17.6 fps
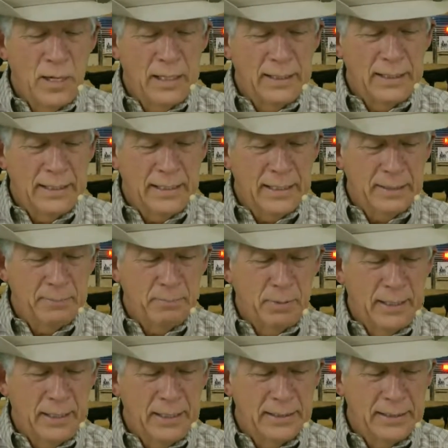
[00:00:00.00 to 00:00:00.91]
while to get
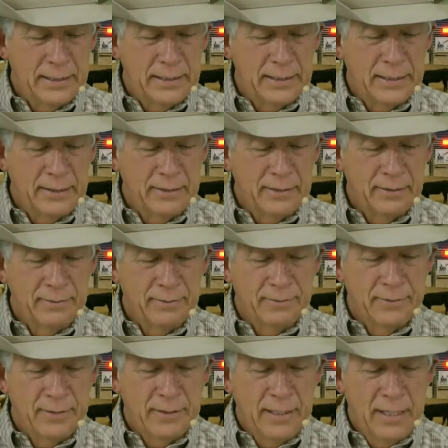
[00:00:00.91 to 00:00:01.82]
places here.
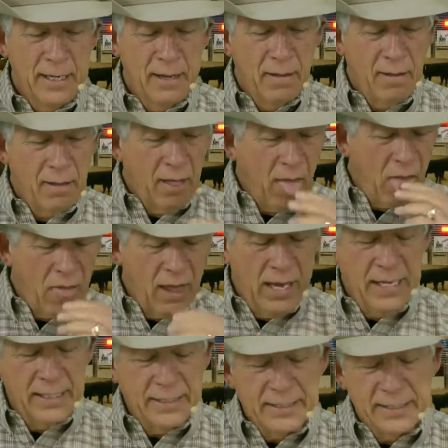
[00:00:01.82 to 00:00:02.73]

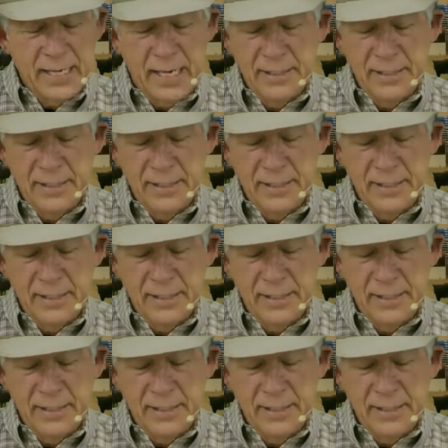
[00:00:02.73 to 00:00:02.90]
It